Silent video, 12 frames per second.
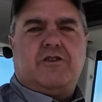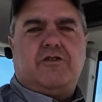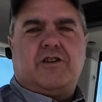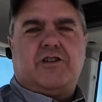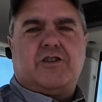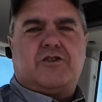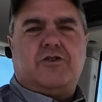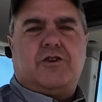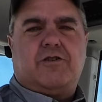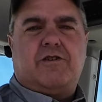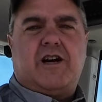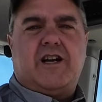You can just do
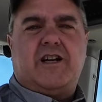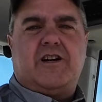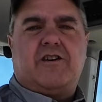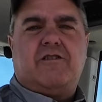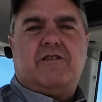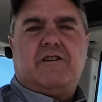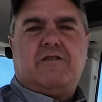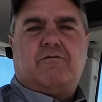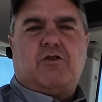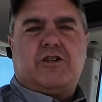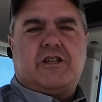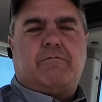it right here
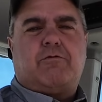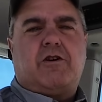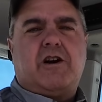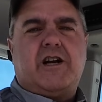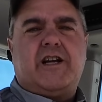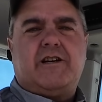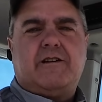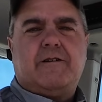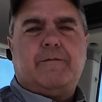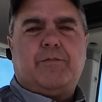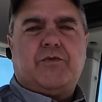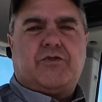for a temporary
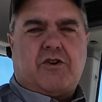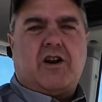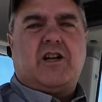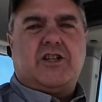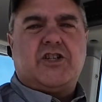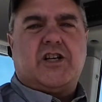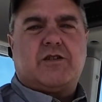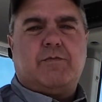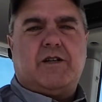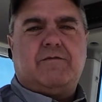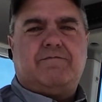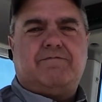throttle adjustment.